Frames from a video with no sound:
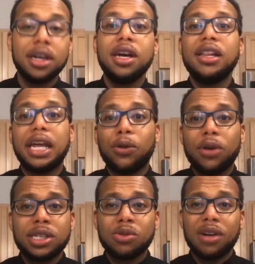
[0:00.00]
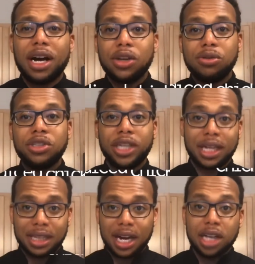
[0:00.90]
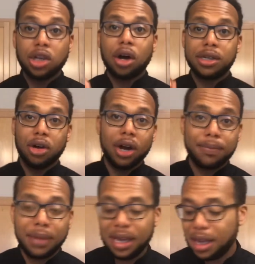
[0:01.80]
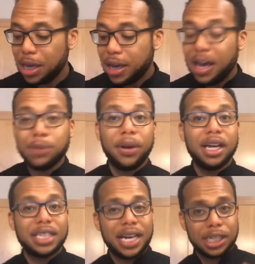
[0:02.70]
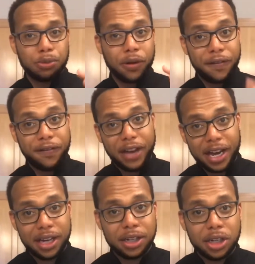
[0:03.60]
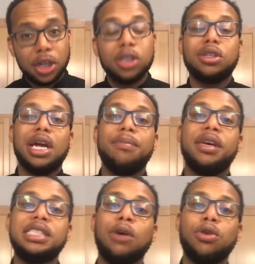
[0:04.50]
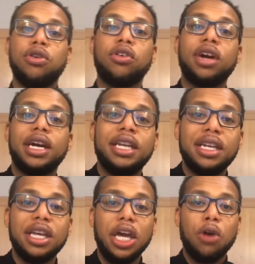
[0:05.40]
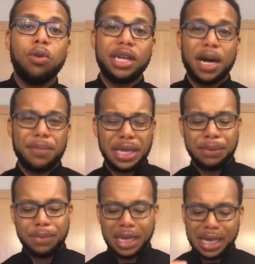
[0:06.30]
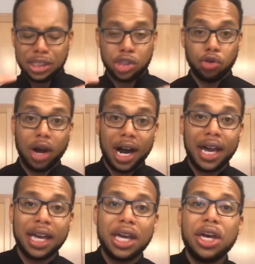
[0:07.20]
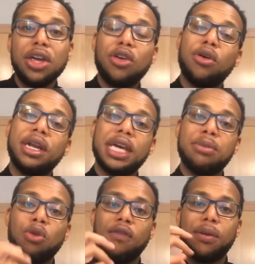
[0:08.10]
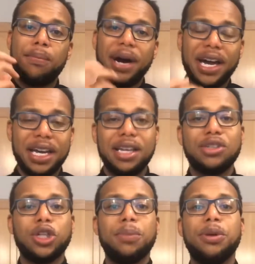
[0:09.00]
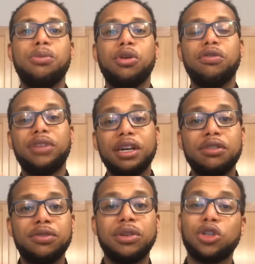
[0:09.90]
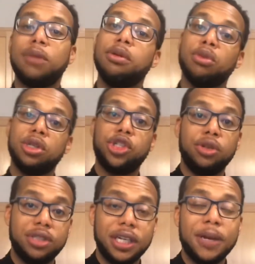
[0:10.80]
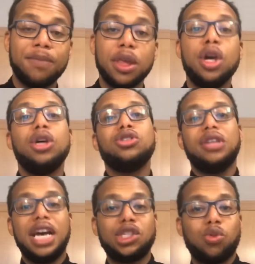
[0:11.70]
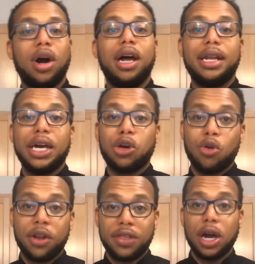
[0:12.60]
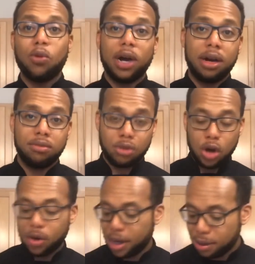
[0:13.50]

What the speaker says: now the reason why I use chicken thighs or dark meat is because it has more fat. So that means that when you're cooking it, it will not be as dry. You're gonna get more of a bite. It's gonna be more flavorful. It's gonna be more juicy. So that's why I like going at that route, all right?